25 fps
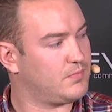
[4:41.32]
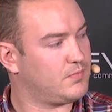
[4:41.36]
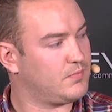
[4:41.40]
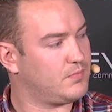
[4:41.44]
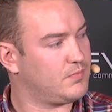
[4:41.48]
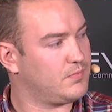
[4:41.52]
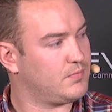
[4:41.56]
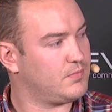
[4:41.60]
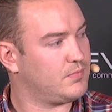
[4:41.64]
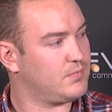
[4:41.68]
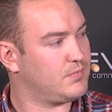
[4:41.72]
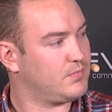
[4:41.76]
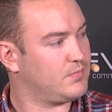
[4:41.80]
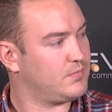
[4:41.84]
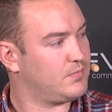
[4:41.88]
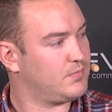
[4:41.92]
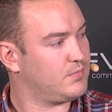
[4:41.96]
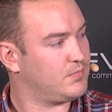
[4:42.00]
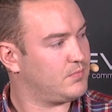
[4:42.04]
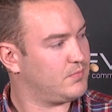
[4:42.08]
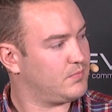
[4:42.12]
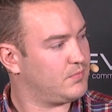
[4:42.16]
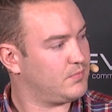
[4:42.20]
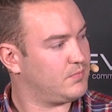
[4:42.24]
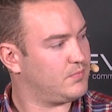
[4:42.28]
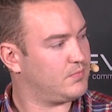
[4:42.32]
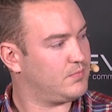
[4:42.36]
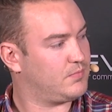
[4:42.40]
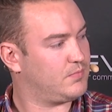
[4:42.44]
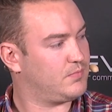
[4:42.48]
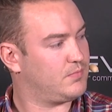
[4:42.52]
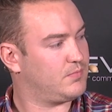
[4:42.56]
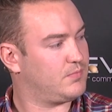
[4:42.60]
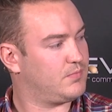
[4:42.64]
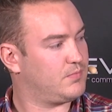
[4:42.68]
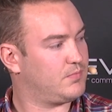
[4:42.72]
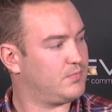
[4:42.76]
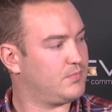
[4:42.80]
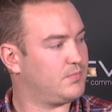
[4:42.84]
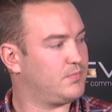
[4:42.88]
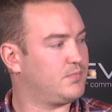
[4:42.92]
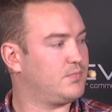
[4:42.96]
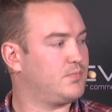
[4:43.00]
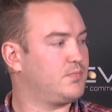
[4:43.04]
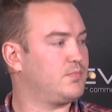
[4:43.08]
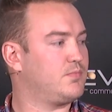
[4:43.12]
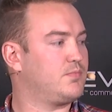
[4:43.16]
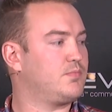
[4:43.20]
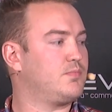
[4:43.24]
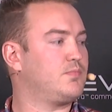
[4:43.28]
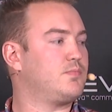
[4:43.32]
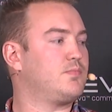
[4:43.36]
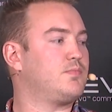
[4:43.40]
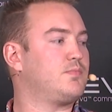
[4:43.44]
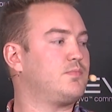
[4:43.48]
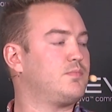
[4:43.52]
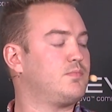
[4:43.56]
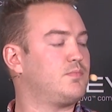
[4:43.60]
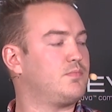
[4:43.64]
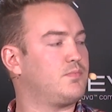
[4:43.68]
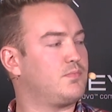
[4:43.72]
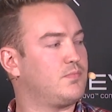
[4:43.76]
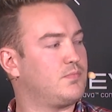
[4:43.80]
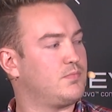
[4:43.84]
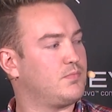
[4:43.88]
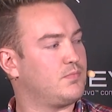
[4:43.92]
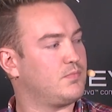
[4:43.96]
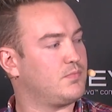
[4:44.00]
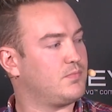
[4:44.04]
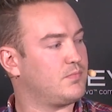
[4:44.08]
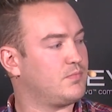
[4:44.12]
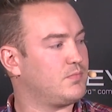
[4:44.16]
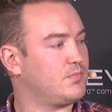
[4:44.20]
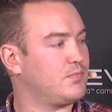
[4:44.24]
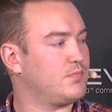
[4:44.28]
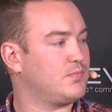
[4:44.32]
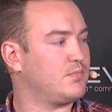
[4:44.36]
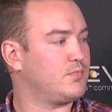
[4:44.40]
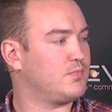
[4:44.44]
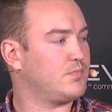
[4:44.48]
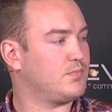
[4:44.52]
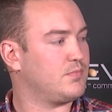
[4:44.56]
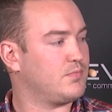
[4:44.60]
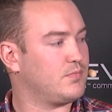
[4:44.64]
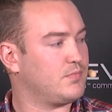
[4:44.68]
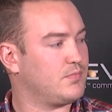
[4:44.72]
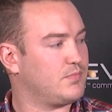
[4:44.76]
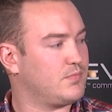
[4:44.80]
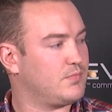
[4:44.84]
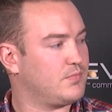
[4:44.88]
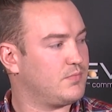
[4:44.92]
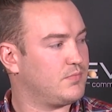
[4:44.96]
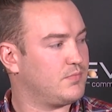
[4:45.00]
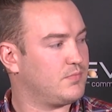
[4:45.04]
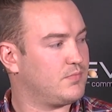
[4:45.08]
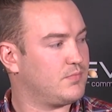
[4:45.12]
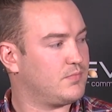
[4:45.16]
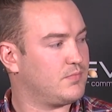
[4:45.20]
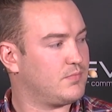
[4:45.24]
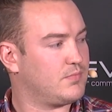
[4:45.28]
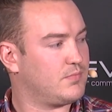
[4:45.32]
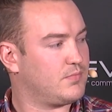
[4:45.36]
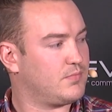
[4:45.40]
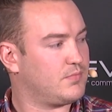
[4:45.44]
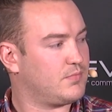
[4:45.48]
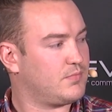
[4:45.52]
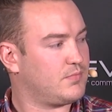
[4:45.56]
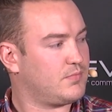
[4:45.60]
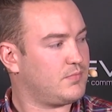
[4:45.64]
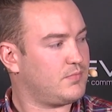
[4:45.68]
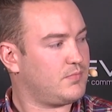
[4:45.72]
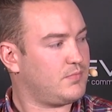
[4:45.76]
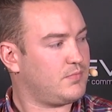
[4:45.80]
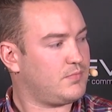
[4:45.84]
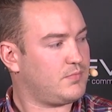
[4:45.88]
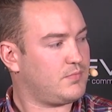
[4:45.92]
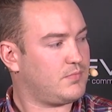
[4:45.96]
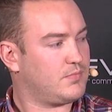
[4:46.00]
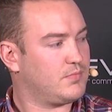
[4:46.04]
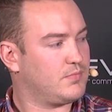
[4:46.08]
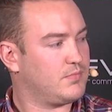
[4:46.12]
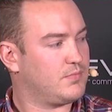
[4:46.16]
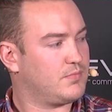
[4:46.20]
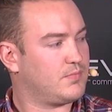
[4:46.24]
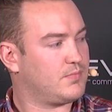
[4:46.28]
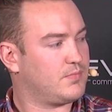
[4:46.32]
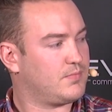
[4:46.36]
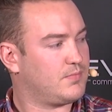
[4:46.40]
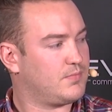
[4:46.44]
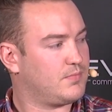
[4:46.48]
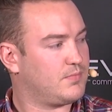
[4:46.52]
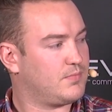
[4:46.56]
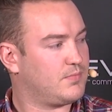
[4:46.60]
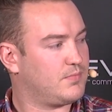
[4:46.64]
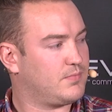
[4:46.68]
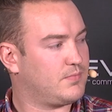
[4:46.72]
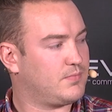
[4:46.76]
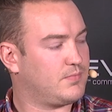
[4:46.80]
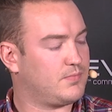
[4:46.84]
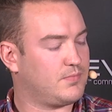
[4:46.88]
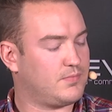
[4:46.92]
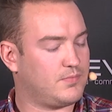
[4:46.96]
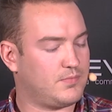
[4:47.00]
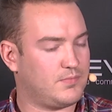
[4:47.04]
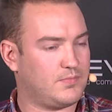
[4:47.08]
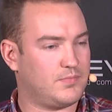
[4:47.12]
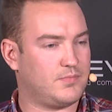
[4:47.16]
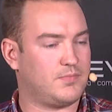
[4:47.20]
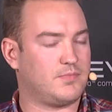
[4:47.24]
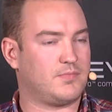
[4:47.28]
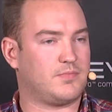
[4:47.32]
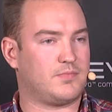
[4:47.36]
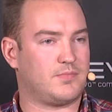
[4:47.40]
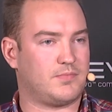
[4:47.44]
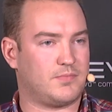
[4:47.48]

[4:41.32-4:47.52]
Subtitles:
The person shown says nothing.